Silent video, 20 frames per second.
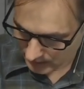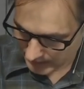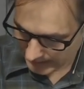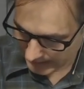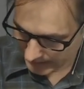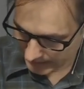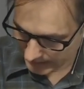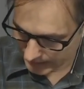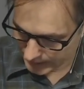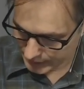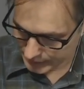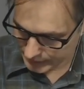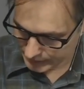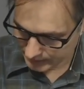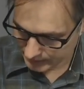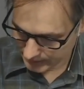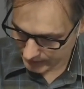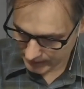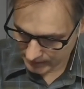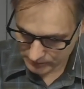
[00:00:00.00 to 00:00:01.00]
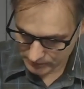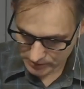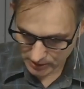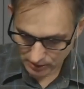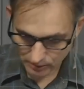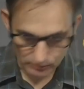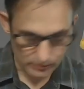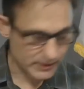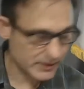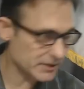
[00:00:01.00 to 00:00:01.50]
And history gives
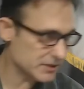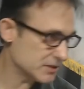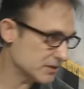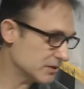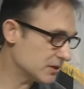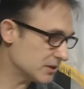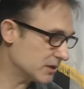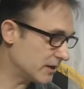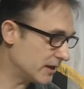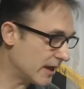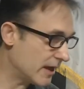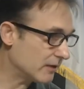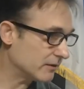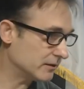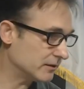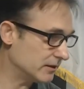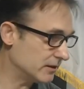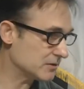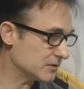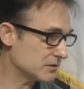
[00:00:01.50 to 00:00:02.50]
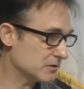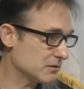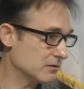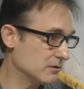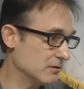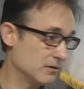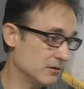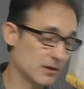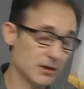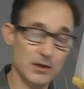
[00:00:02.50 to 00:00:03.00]
no reason to doubt this,
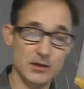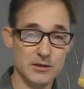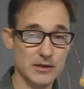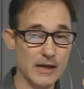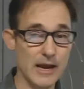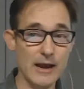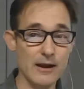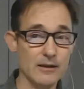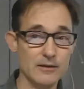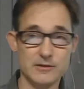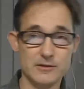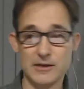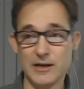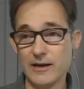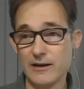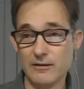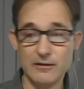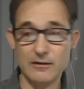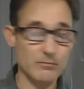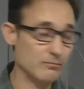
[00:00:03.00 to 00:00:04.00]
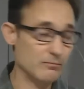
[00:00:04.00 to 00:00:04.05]
because Alexander